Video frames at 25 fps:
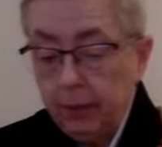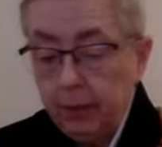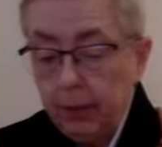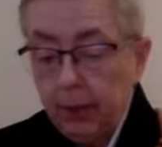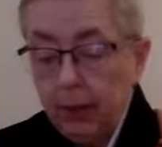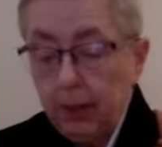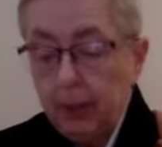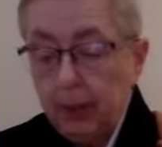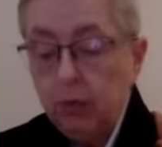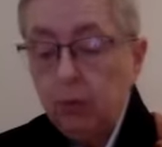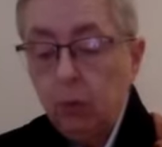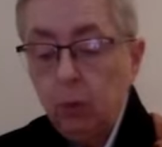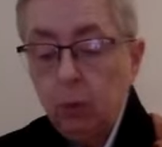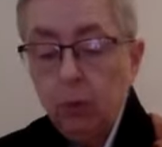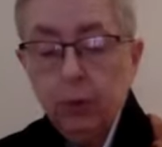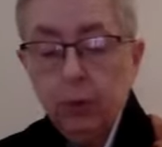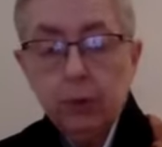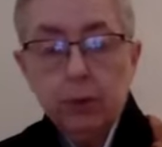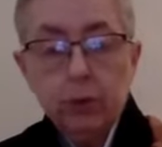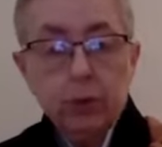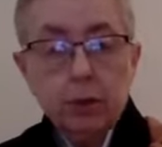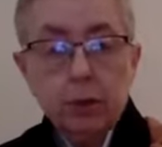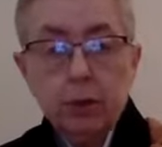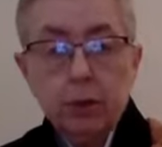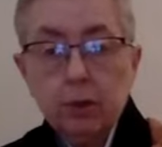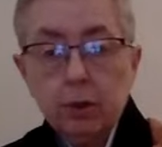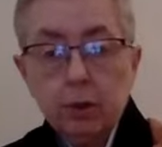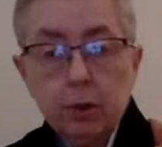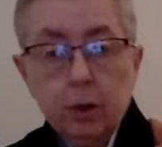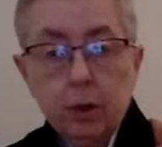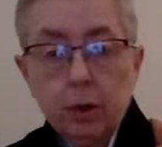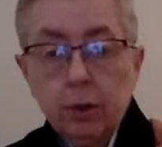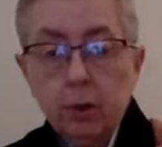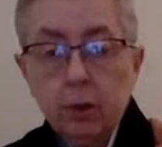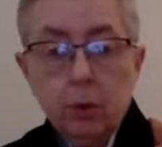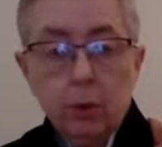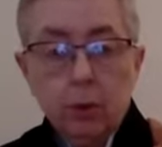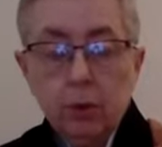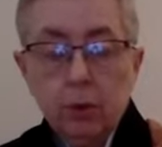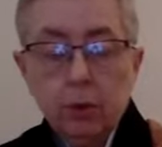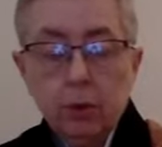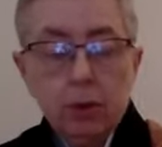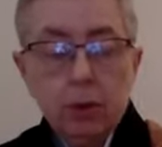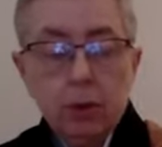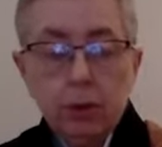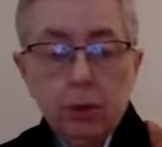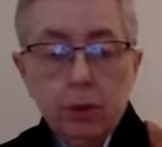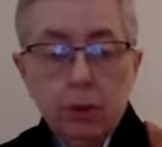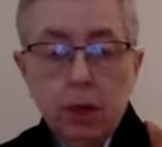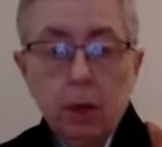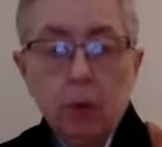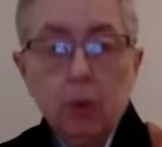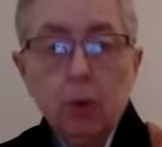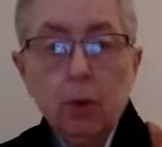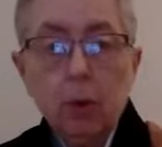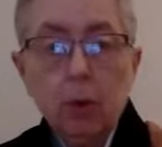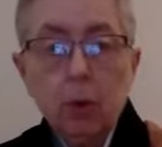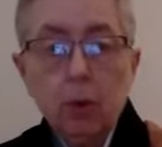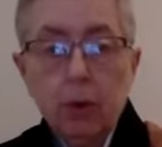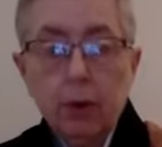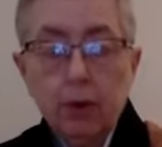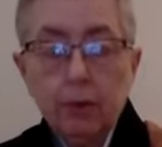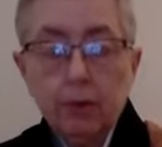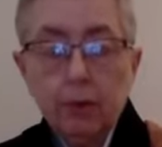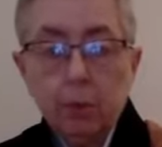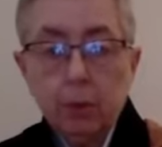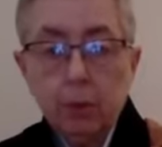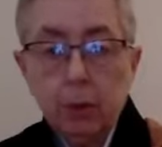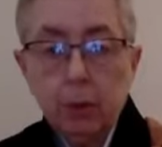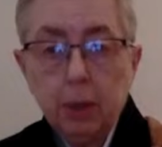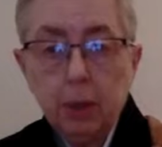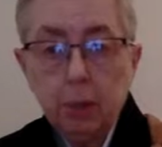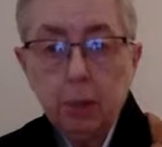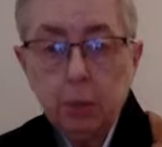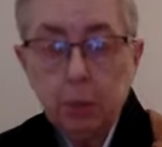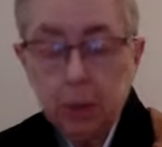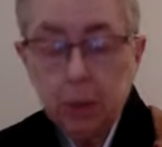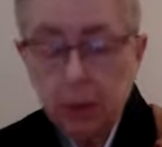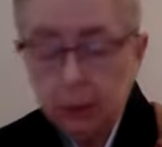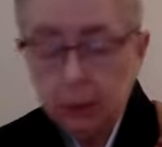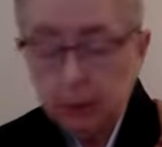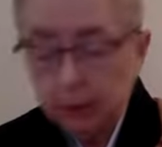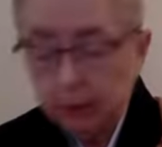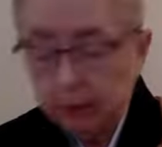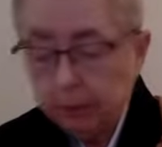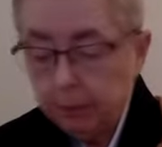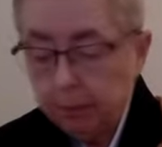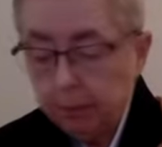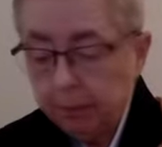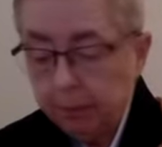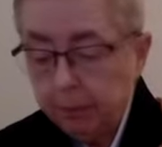An orange does not grow out of a plum blossom,